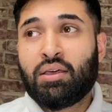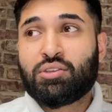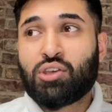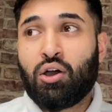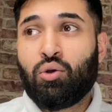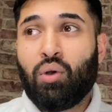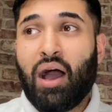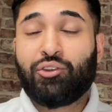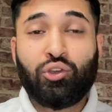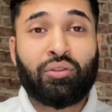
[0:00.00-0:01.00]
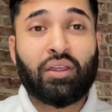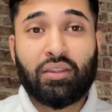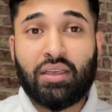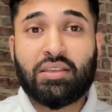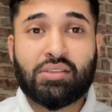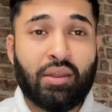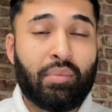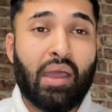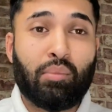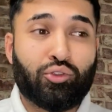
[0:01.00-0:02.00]
So I do think that he's going to
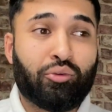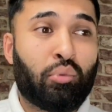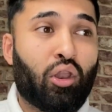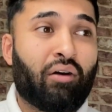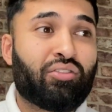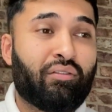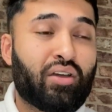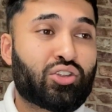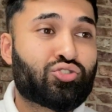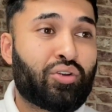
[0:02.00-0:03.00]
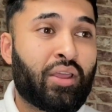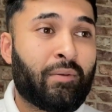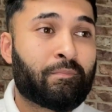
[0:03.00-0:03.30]
be able to pull off the victory,